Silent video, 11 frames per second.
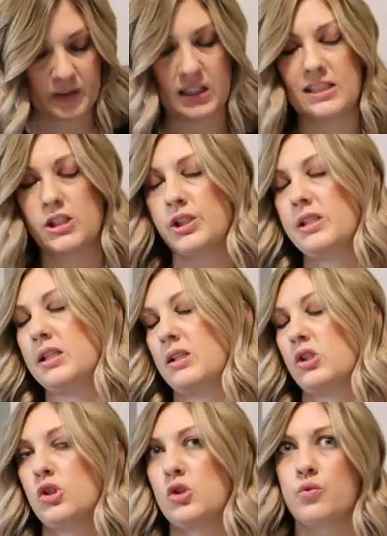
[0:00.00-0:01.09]
It's just
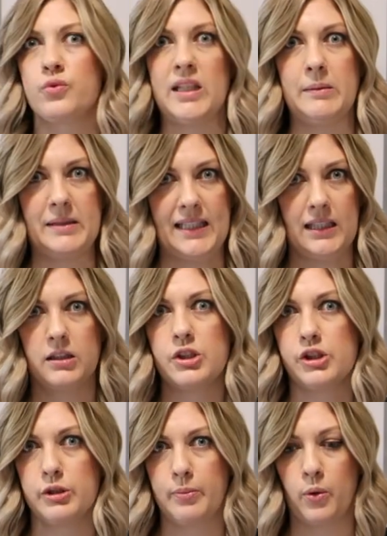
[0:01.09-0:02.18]
extremely
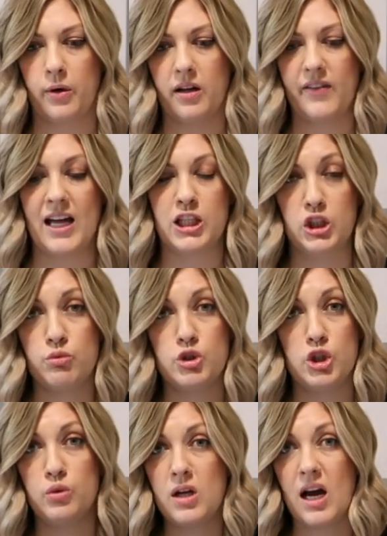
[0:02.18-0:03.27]
supportive, and you
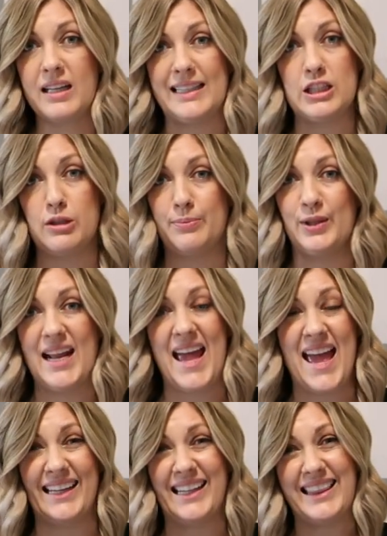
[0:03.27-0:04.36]
do not need to put
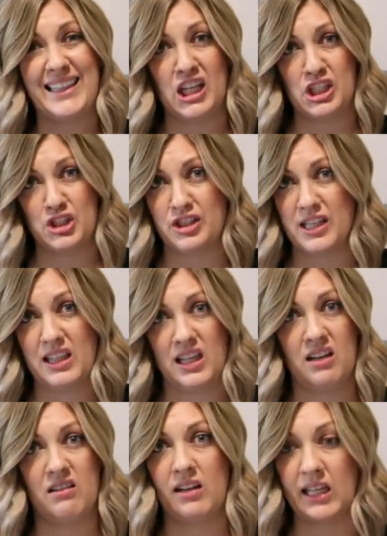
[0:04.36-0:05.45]
anything underneath
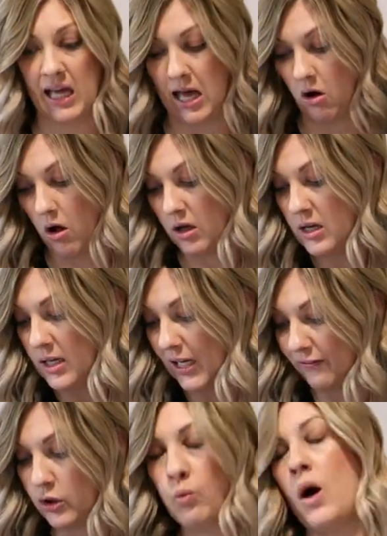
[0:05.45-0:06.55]
it, like at all.
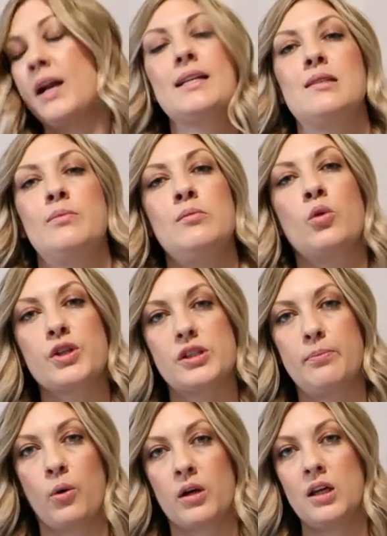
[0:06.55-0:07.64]
If you want it to be more
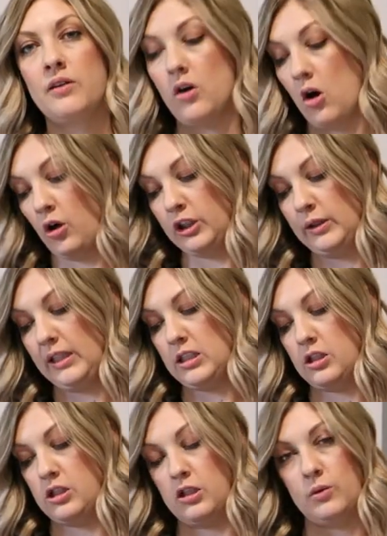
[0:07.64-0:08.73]
supportive, all you need
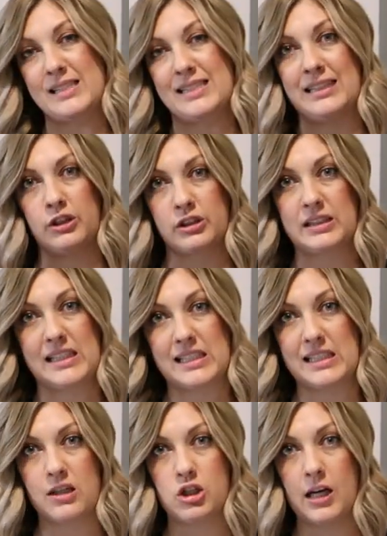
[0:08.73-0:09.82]
to do is literally
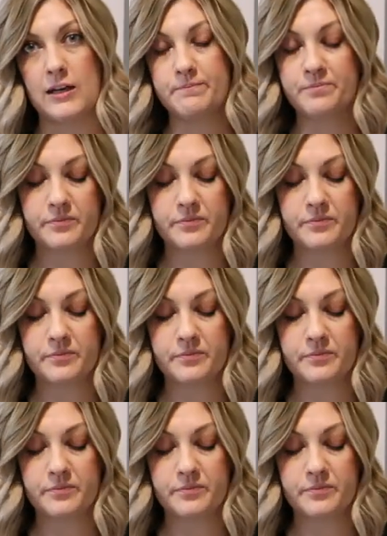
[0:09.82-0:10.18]
cinch it.